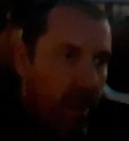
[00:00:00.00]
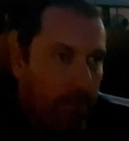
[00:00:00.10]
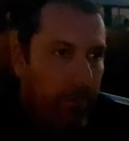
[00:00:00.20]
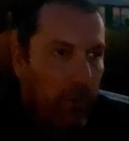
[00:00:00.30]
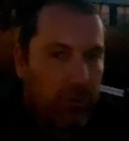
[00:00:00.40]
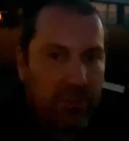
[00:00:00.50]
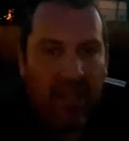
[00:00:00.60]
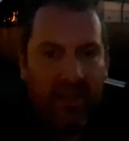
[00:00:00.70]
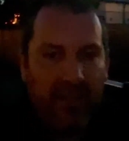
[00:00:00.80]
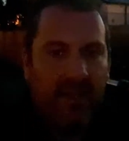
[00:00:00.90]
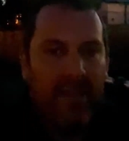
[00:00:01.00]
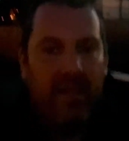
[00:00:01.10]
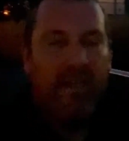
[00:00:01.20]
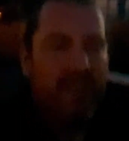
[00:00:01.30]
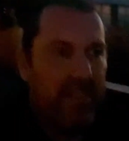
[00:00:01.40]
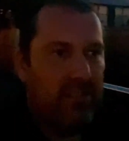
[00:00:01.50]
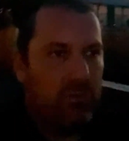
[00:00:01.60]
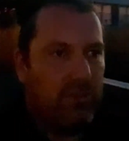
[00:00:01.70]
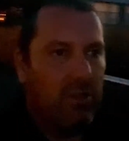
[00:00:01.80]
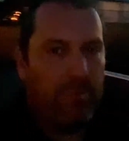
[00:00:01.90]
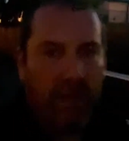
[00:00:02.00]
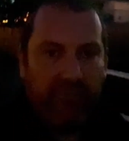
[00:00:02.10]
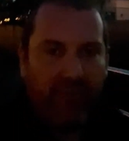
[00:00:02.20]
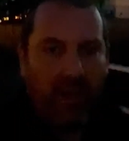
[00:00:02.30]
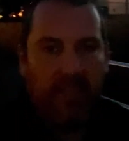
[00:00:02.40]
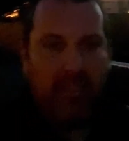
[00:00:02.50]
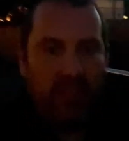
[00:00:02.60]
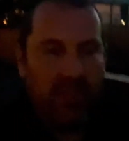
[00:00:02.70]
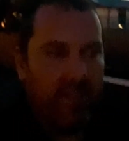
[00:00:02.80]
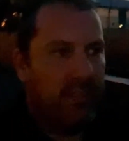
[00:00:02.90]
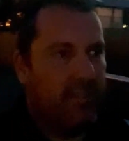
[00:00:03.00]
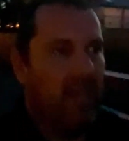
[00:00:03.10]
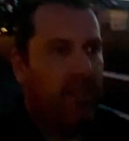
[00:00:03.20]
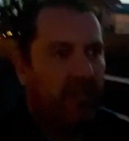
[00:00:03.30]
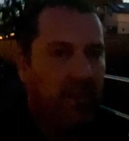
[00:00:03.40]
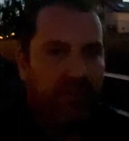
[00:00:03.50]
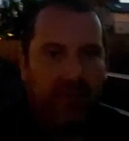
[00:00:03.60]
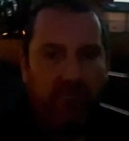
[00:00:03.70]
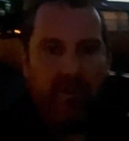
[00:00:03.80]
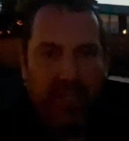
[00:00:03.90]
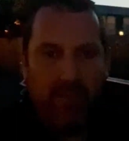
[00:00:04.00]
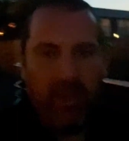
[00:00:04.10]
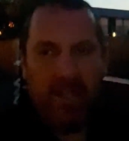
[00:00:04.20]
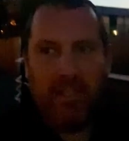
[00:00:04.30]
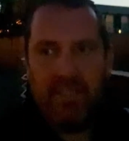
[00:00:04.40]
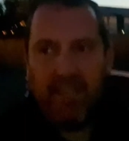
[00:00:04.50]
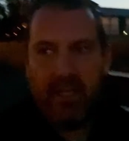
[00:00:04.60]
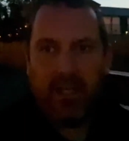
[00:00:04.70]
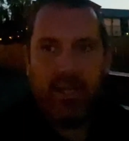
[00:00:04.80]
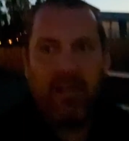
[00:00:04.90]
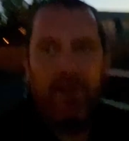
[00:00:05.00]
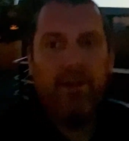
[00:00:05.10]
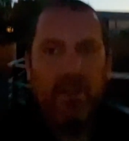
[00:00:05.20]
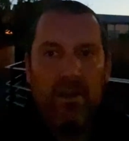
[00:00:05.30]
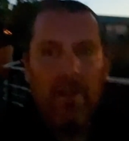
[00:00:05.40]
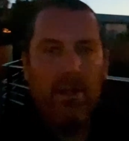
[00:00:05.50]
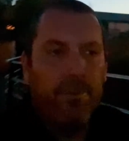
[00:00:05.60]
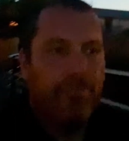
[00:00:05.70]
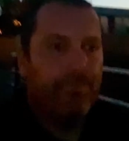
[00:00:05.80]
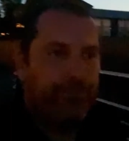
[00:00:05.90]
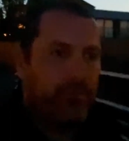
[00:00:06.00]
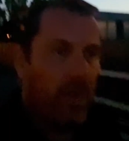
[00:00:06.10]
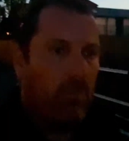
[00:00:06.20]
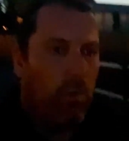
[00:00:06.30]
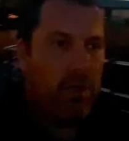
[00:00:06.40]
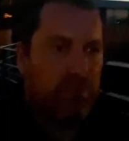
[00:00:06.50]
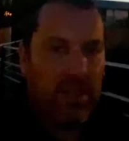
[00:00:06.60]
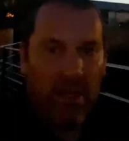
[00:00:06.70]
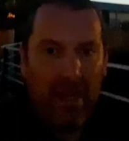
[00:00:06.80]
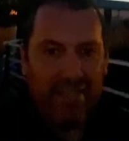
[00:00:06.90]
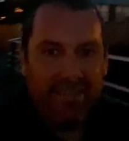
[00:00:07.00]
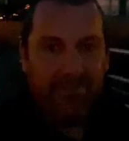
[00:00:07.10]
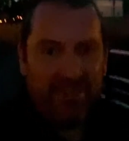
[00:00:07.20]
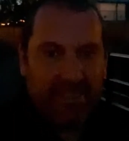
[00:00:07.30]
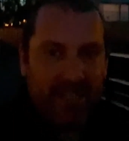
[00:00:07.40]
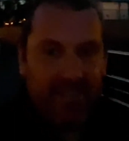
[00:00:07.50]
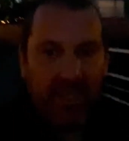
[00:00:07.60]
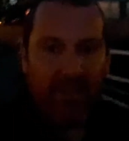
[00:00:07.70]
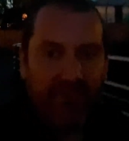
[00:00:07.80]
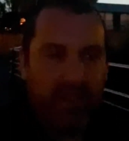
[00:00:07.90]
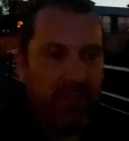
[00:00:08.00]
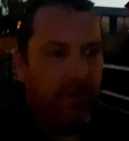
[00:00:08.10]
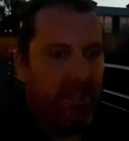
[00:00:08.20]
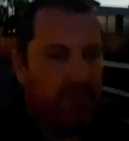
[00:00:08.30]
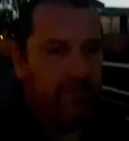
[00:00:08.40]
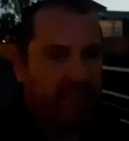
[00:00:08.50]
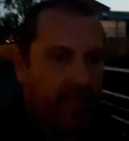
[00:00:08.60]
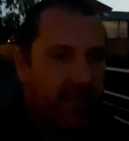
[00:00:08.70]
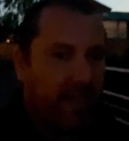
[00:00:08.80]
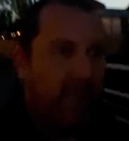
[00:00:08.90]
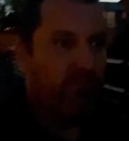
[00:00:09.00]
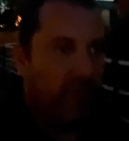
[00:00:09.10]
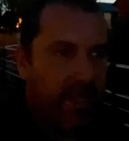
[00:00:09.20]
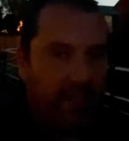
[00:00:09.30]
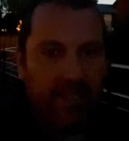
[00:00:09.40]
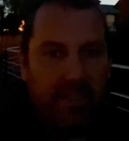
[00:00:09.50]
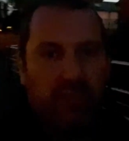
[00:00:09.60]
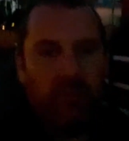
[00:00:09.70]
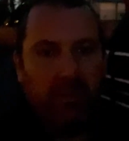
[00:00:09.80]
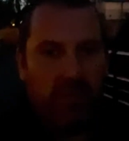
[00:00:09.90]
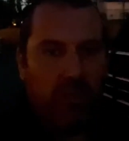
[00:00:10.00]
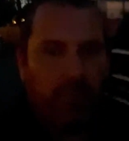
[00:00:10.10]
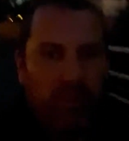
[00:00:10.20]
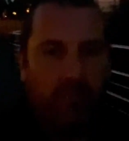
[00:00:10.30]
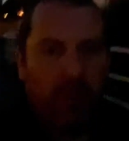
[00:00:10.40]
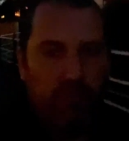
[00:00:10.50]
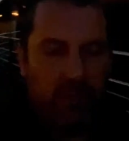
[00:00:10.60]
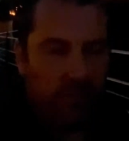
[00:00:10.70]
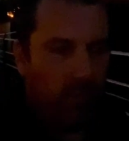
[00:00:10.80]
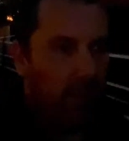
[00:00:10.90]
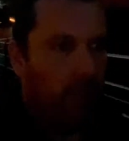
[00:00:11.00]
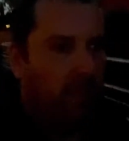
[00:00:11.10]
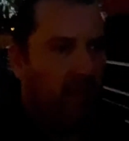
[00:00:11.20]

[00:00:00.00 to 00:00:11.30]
But it's also about finding the things that really make you tick. And whilst activity is that thing that makes me tick, it really is doing the job at the moment as well.